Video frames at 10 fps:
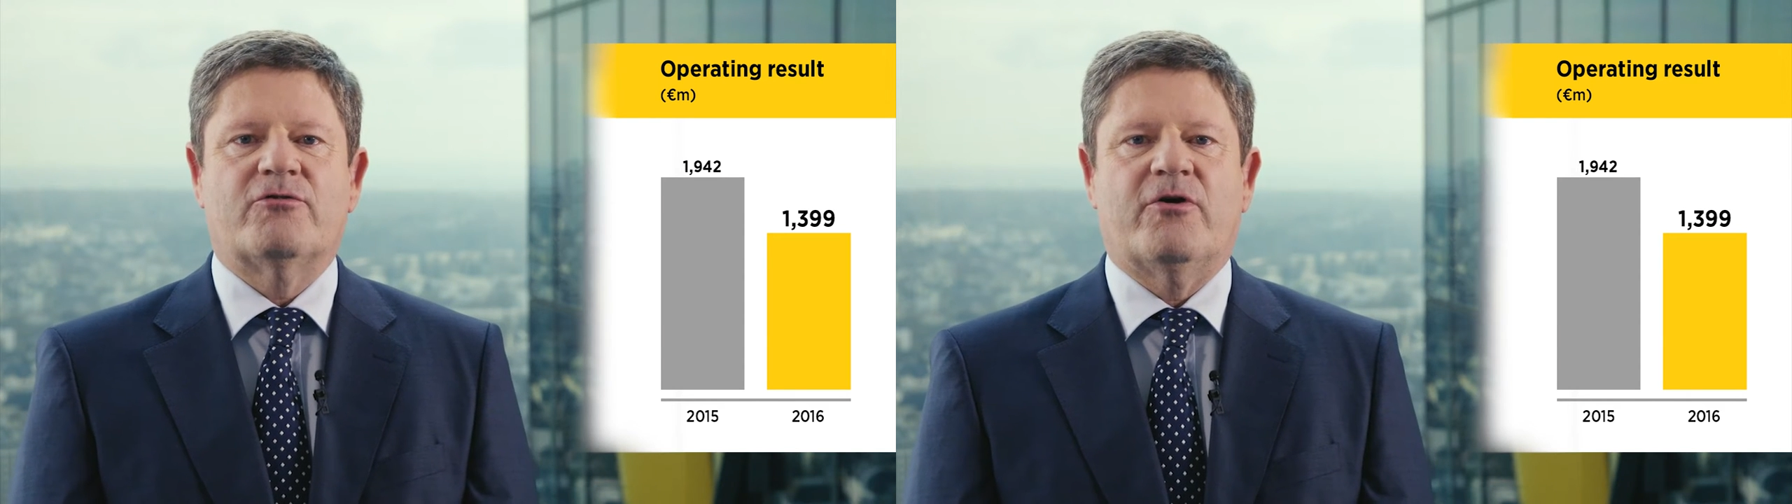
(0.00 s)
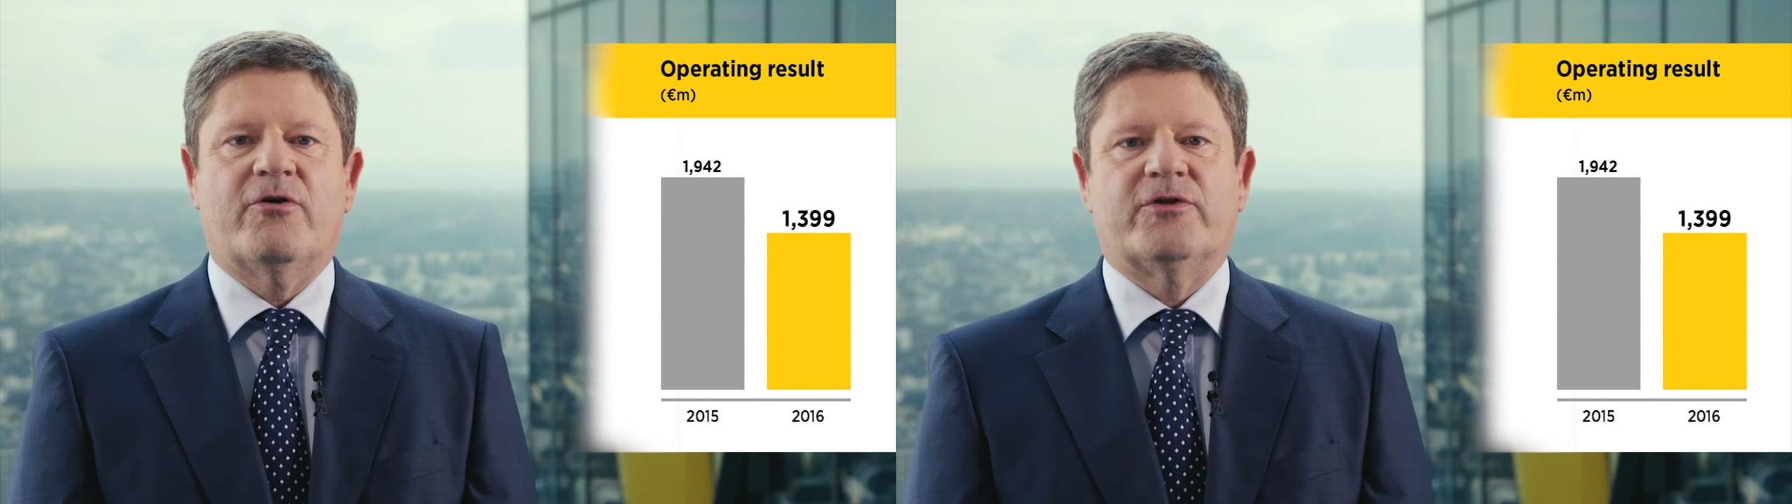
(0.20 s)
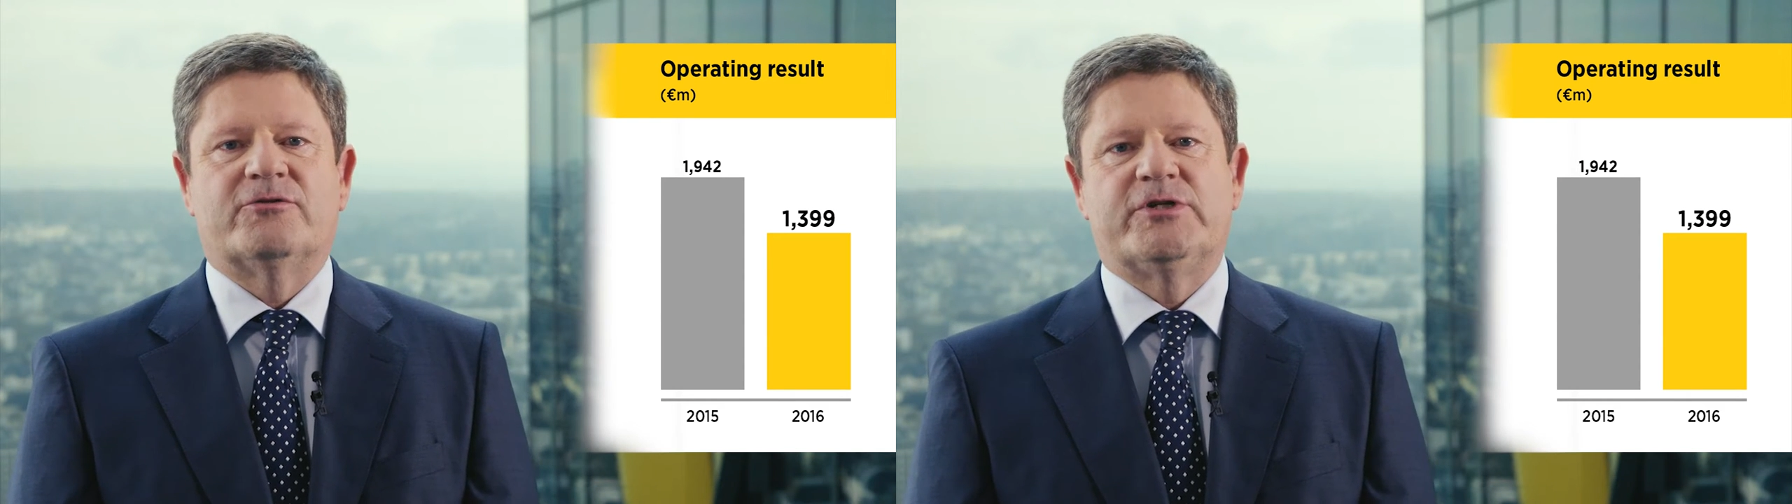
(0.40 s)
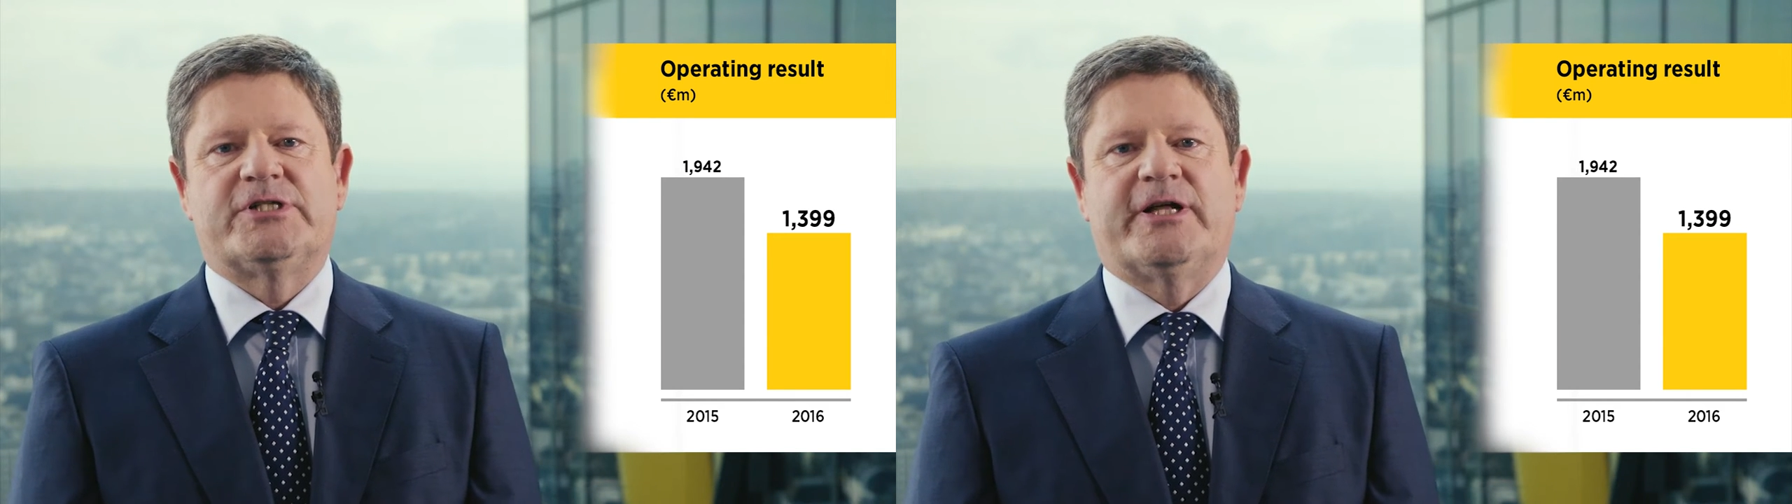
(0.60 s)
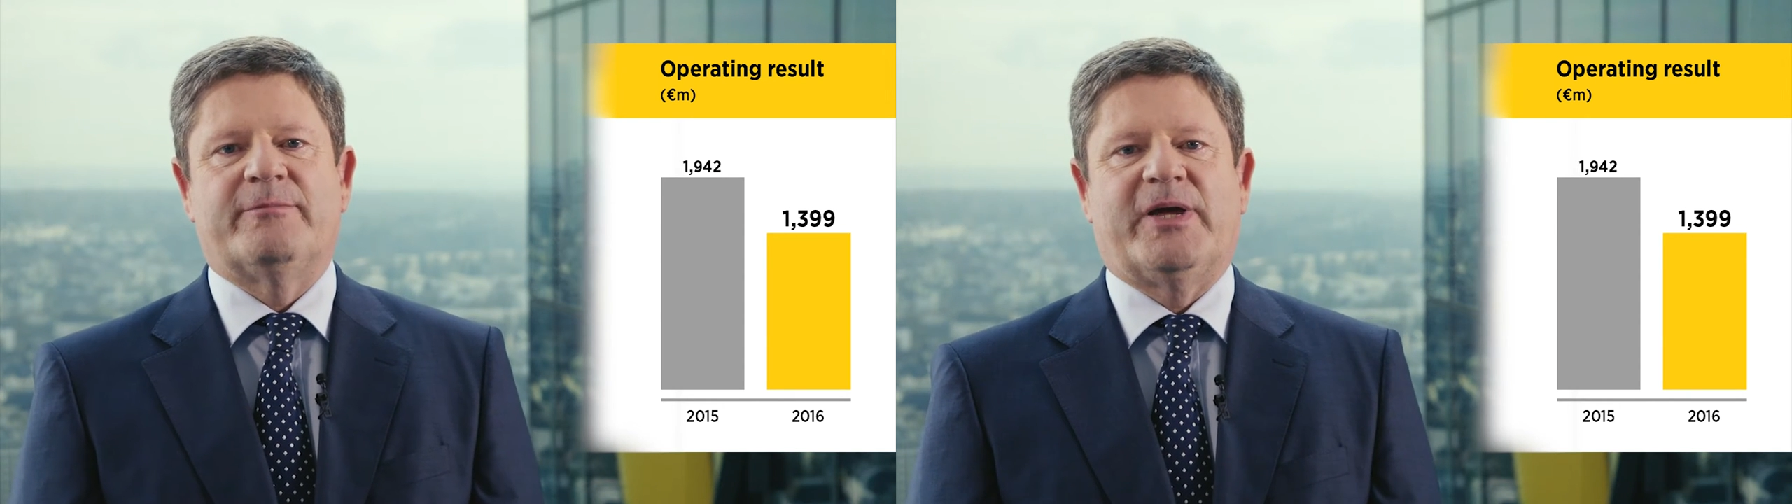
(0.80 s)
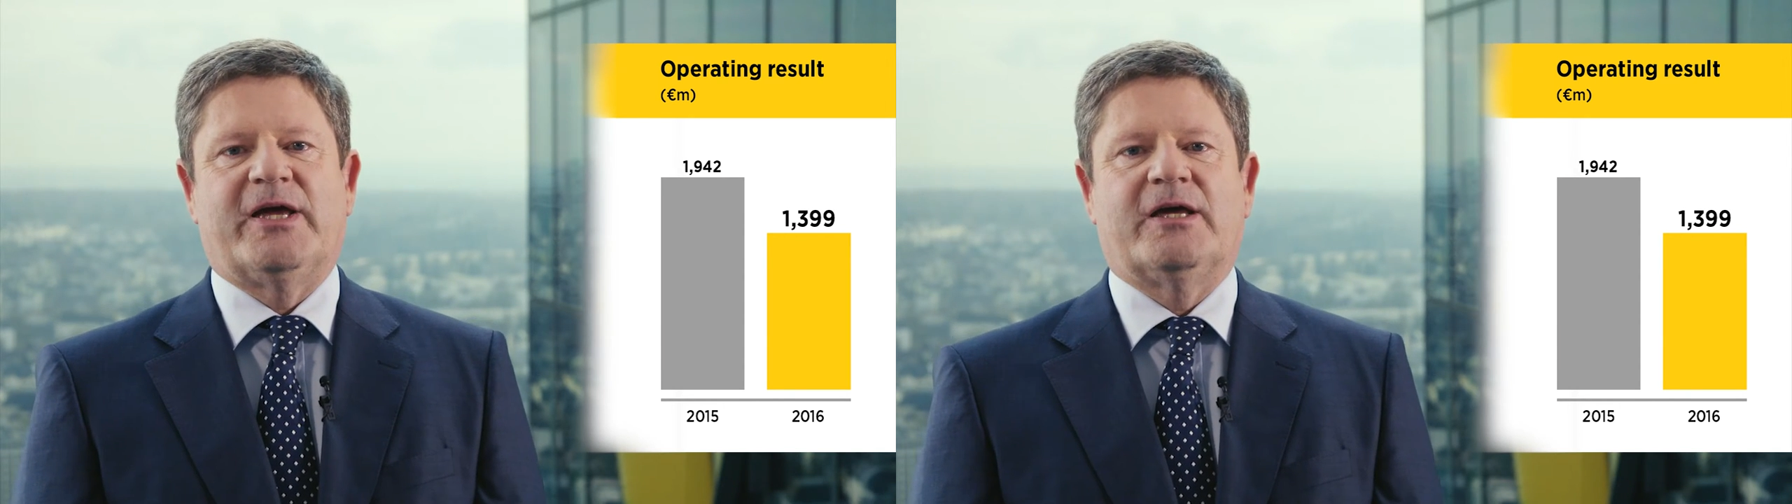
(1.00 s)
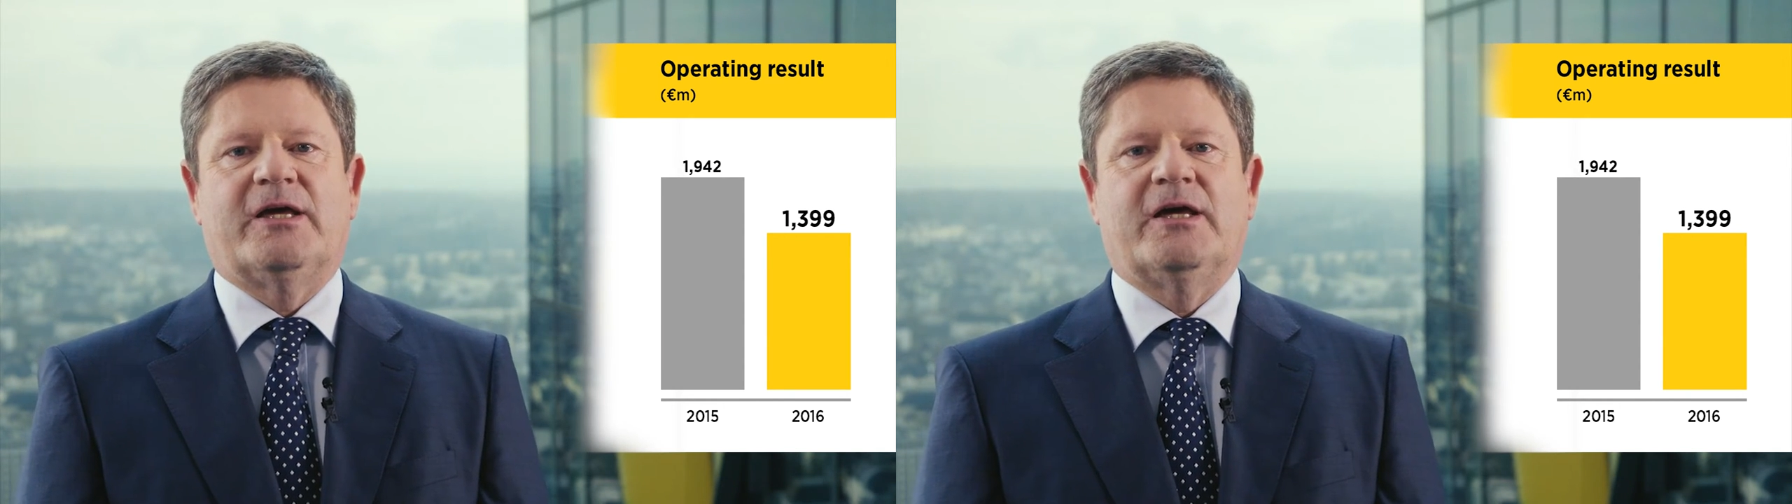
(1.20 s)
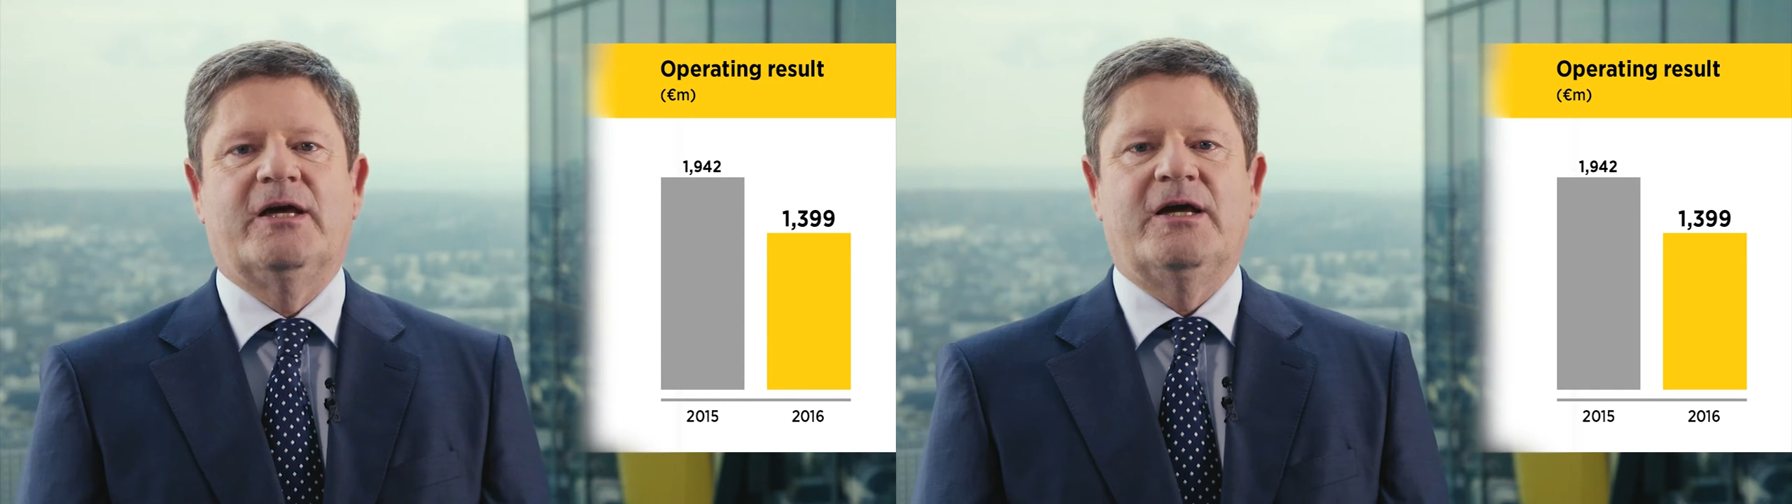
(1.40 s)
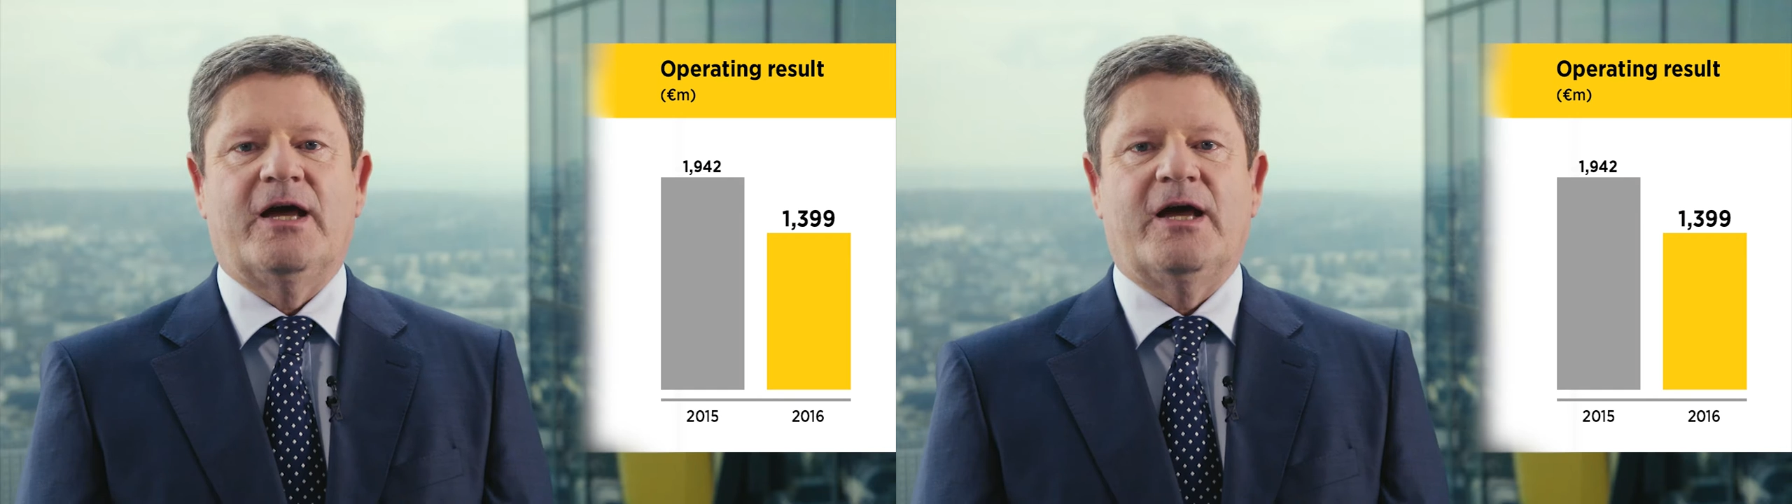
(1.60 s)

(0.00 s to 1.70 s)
growth in retail banking